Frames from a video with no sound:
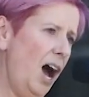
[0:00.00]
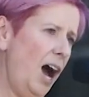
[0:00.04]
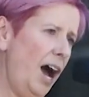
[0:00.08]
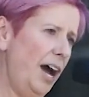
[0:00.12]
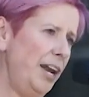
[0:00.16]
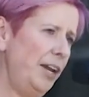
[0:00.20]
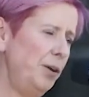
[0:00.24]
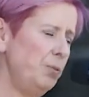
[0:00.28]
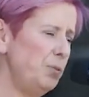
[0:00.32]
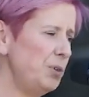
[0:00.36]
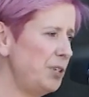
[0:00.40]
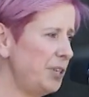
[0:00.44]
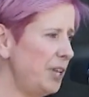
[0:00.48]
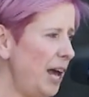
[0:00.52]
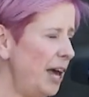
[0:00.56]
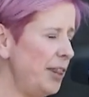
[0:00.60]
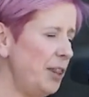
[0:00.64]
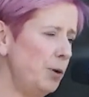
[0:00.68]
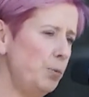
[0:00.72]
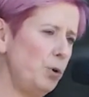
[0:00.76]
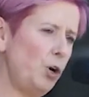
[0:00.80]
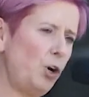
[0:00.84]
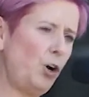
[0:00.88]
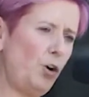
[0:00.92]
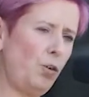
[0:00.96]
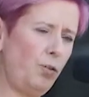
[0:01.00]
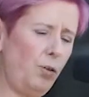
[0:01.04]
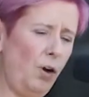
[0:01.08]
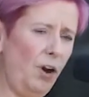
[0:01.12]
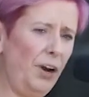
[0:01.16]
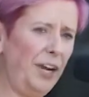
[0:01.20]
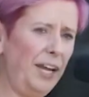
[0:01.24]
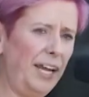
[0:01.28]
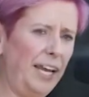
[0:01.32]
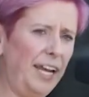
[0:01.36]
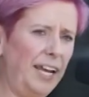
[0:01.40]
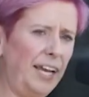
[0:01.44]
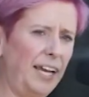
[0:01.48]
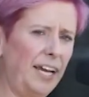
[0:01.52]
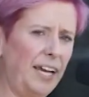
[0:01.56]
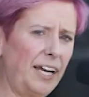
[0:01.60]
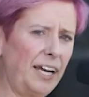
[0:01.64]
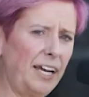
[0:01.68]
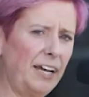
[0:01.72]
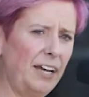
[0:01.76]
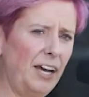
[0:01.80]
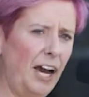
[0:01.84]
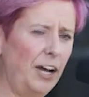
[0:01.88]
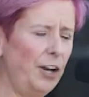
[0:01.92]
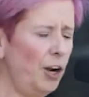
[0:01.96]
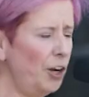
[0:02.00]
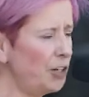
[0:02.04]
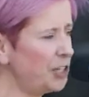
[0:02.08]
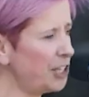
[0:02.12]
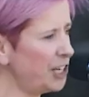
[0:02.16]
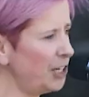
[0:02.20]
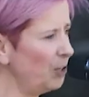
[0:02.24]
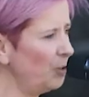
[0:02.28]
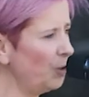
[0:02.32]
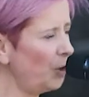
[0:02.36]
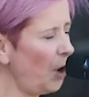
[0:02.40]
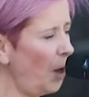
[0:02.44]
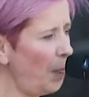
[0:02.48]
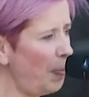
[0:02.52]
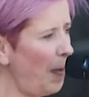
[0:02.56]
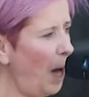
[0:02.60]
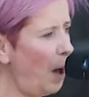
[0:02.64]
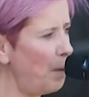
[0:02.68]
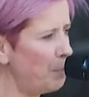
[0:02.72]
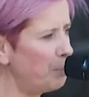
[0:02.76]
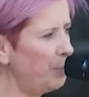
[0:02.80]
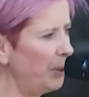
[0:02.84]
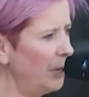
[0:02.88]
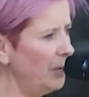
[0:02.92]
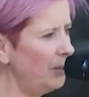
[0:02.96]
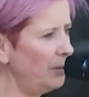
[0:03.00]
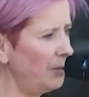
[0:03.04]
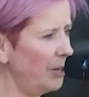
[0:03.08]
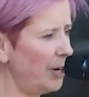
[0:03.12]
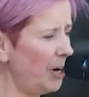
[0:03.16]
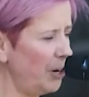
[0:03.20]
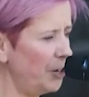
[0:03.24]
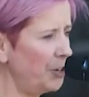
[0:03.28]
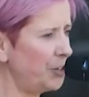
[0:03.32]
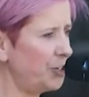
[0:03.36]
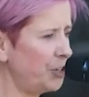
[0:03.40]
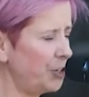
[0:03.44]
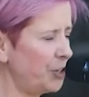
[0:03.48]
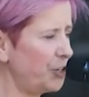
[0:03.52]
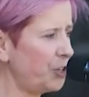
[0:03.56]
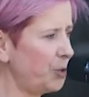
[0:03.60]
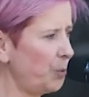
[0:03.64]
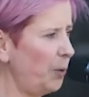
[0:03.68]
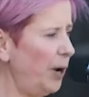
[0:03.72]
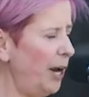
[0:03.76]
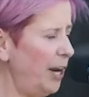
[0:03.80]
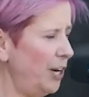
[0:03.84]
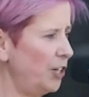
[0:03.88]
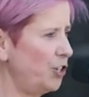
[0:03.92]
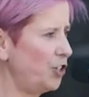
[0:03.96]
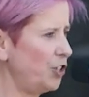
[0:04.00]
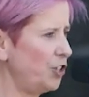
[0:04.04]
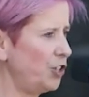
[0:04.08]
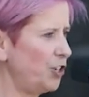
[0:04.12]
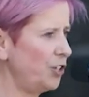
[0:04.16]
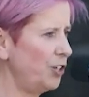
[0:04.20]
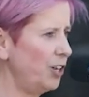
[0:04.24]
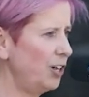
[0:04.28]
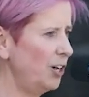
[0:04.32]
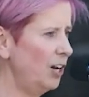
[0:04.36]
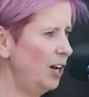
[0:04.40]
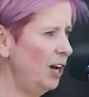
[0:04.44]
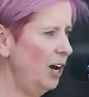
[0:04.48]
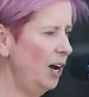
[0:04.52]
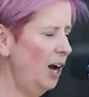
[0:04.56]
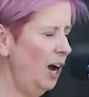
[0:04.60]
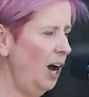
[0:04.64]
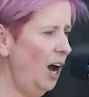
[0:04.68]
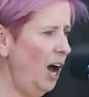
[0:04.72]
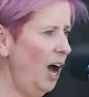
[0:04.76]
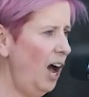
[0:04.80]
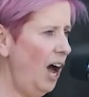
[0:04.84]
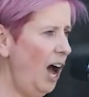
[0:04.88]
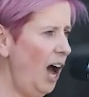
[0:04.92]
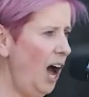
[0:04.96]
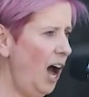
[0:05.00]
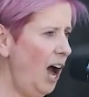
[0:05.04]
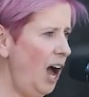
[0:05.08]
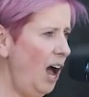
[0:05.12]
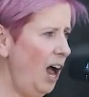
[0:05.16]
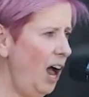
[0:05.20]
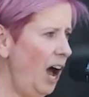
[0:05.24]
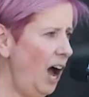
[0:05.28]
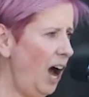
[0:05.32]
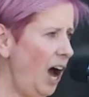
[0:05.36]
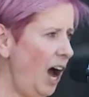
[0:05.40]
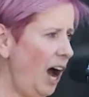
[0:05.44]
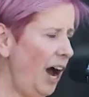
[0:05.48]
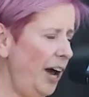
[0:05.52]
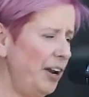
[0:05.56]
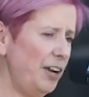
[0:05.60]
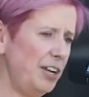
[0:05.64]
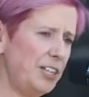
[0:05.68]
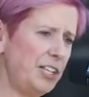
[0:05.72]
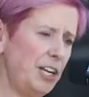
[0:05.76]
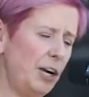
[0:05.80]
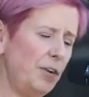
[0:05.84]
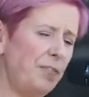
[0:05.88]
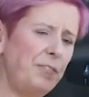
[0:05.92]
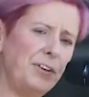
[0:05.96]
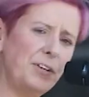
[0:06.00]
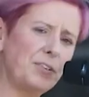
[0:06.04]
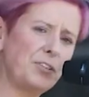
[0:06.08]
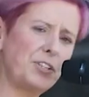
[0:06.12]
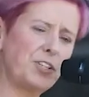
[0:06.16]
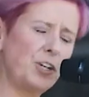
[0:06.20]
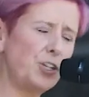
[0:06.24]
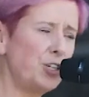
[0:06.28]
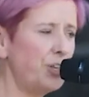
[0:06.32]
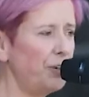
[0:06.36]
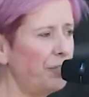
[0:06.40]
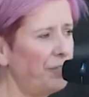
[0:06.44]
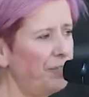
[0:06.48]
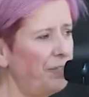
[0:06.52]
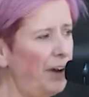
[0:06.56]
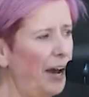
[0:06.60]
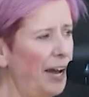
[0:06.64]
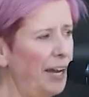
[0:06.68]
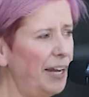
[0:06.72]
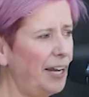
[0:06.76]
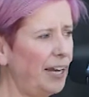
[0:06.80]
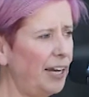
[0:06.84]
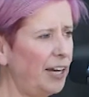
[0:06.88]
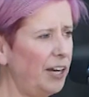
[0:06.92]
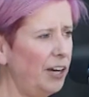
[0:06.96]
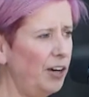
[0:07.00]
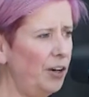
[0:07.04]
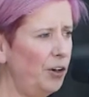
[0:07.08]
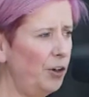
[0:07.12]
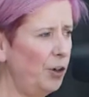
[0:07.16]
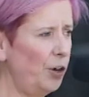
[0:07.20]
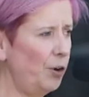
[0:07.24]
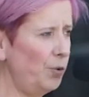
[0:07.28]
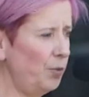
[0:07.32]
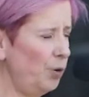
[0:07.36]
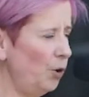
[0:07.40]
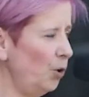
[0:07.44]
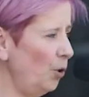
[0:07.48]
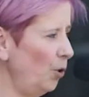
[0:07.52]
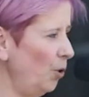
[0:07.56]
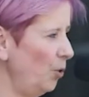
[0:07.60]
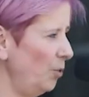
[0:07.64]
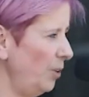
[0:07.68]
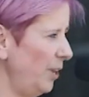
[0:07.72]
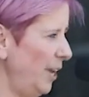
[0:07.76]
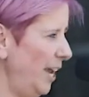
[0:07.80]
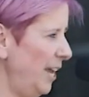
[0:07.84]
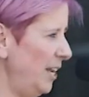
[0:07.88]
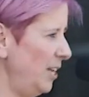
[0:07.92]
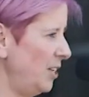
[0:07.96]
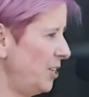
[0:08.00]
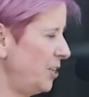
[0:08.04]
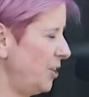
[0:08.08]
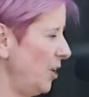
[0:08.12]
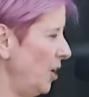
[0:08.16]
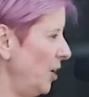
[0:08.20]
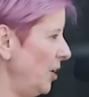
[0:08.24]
And it was then they were crying. And I'd still got that button that I used to switch. And I said, I feel such a fake. You're all in,